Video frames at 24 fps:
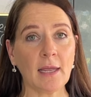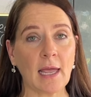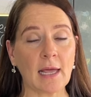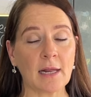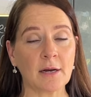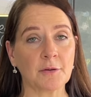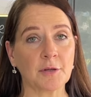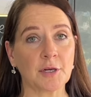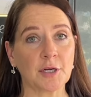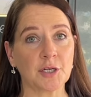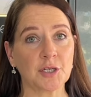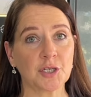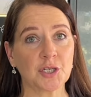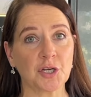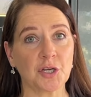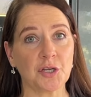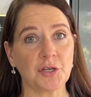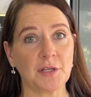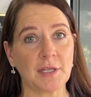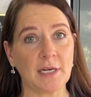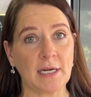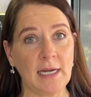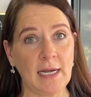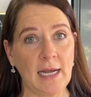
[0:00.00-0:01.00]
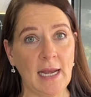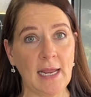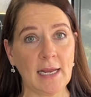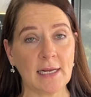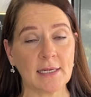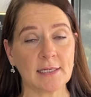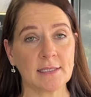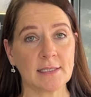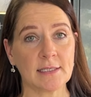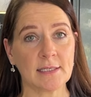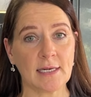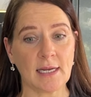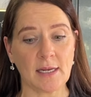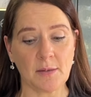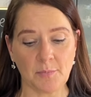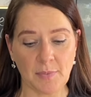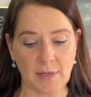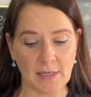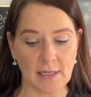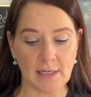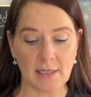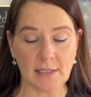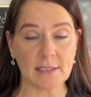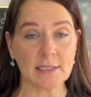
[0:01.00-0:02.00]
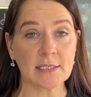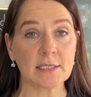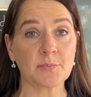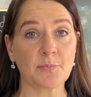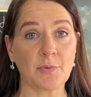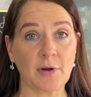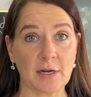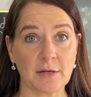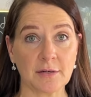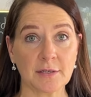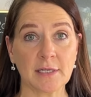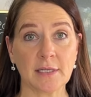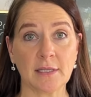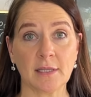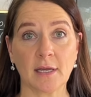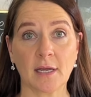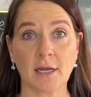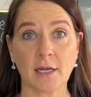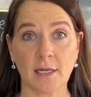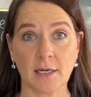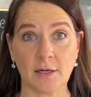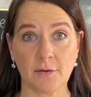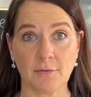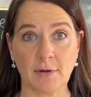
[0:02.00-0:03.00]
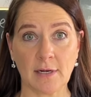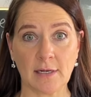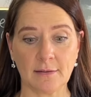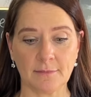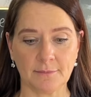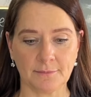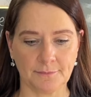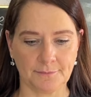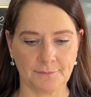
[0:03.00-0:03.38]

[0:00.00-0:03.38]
and I'm going to show you the next step in sprouting the quinoa.